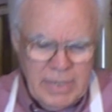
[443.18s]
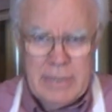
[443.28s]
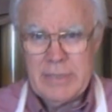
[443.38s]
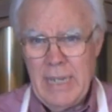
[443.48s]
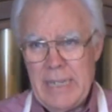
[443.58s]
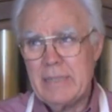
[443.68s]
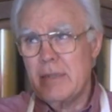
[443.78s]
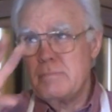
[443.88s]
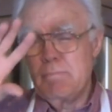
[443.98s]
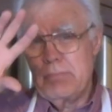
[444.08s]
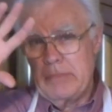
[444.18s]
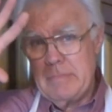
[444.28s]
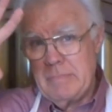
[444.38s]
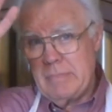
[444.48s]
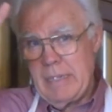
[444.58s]
It's like
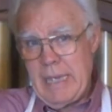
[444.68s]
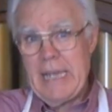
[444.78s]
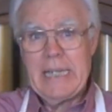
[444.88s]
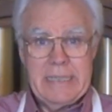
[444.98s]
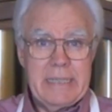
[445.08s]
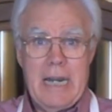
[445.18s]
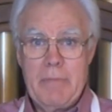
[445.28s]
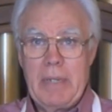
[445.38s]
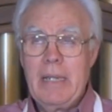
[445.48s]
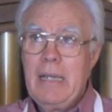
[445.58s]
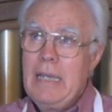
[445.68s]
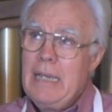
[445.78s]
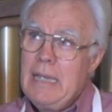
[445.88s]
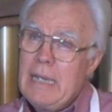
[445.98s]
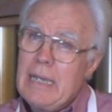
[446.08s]
Halley's Comet.
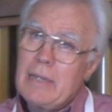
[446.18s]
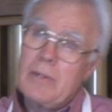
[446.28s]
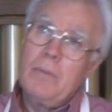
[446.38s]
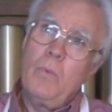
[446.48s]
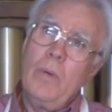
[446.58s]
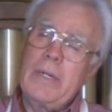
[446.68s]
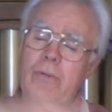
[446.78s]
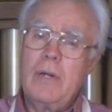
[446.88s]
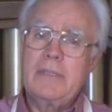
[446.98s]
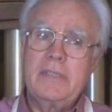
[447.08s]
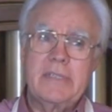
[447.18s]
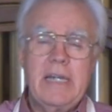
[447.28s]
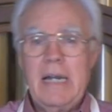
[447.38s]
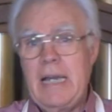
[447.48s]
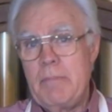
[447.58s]
Went across the
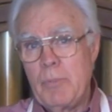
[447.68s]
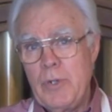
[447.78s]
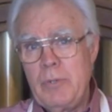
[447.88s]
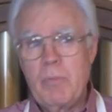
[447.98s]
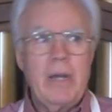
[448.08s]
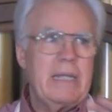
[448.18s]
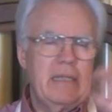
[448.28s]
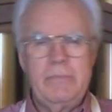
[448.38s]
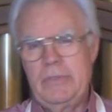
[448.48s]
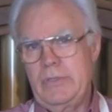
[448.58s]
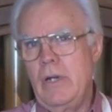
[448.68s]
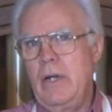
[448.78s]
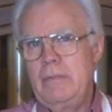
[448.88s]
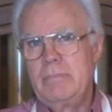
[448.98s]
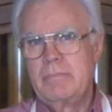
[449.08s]
sky, burned bright, and it was
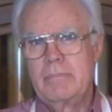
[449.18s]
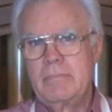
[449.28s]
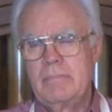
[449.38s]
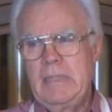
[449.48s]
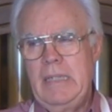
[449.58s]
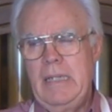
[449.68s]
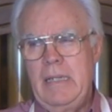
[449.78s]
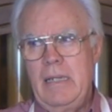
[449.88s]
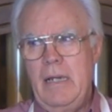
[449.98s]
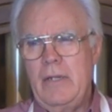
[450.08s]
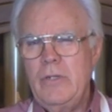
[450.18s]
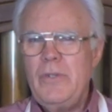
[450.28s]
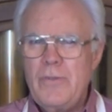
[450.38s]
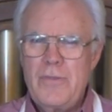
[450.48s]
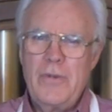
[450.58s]
gone. A
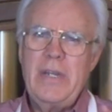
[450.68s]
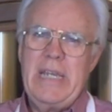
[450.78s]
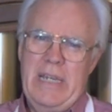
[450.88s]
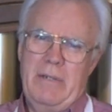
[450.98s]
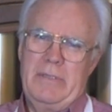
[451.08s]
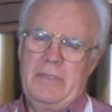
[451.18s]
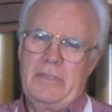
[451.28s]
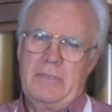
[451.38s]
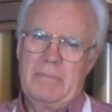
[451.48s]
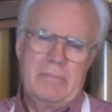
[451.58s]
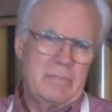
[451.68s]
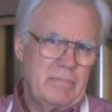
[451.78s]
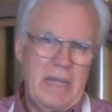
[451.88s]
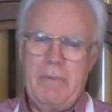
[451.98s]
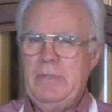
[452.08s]
good 30 years,
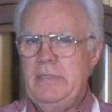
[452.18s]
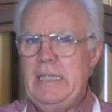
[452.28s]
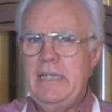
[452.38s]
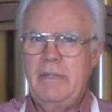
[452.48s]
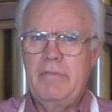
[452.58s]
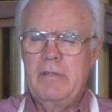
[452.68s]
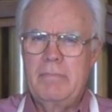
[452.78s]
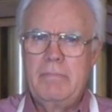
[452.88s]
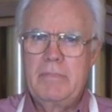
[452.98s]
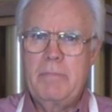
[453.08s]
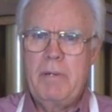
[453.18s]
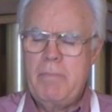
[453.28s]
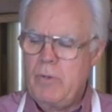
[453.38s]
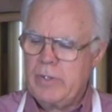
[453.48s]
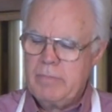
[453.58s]
that was the end of the
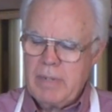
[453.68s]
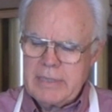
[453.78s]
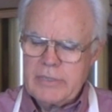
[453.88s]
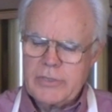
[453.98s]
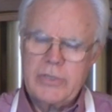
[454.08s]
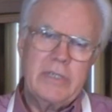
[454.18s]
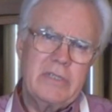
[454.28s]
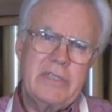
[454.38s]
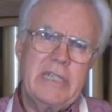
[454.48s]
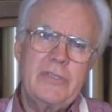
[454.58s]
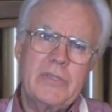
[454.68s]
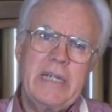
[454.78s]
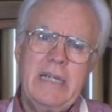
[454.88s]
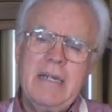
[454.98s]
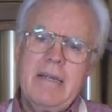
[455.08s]
pump organ. By the turn of the
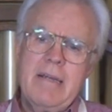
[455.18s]
century,